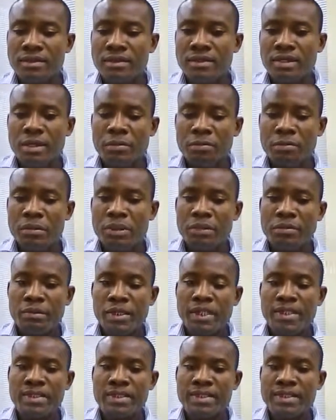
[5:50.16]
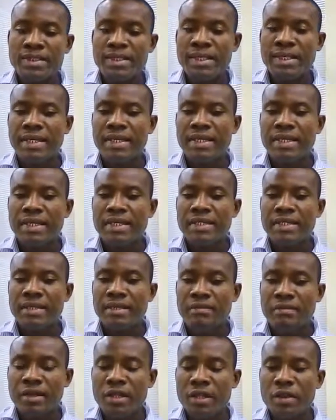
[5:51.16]
implement,
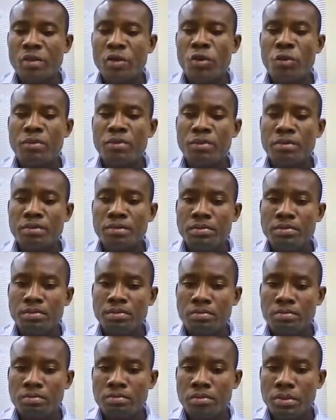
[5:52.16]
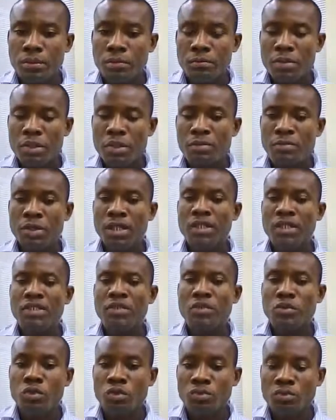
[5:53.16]
develop,
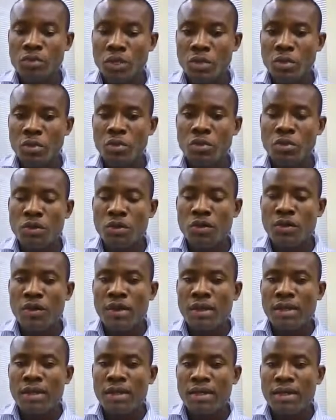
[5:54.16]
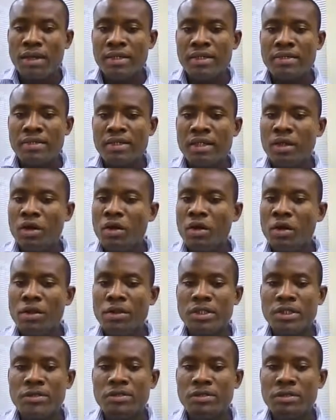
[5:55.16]
implement, review, and all
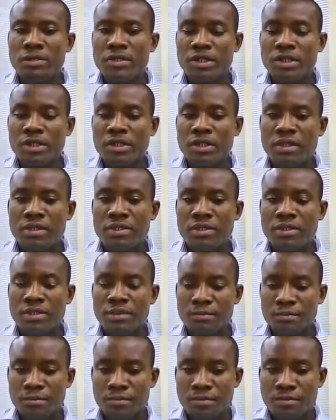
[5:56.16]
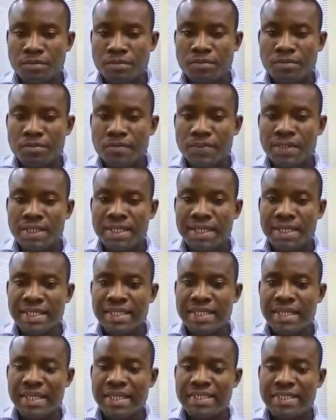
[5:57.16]
these procedures
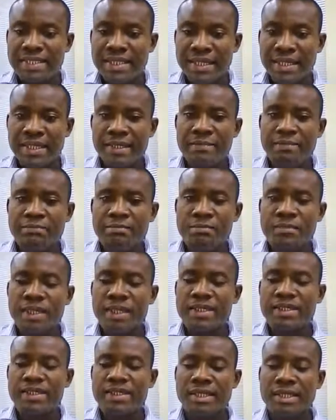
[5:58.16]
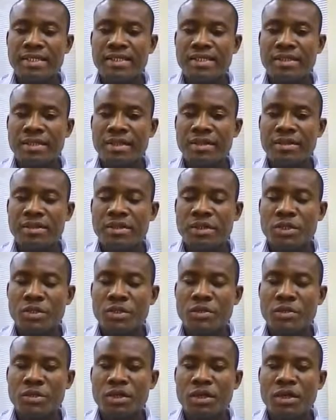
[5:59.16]
takes time and takes cost.
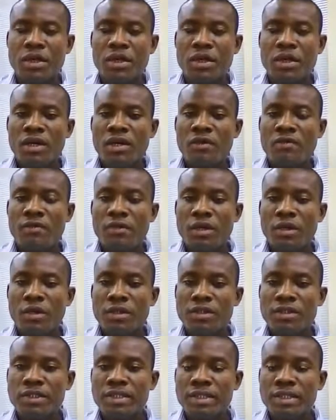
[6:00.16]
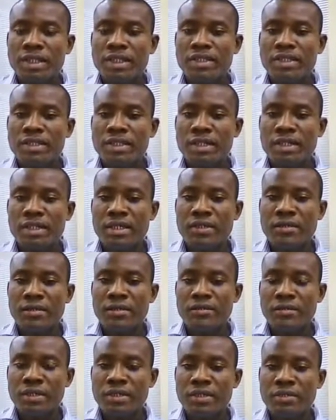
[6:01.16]
So if cost is
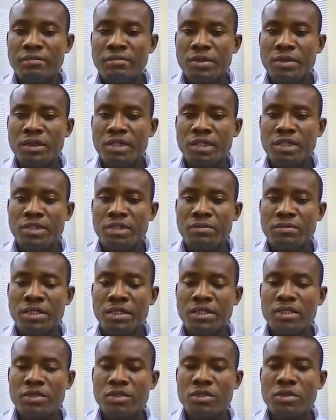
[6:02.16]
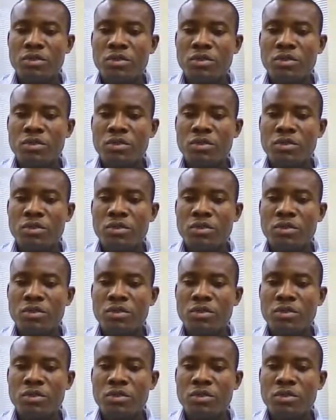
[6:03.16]
very important, you may not go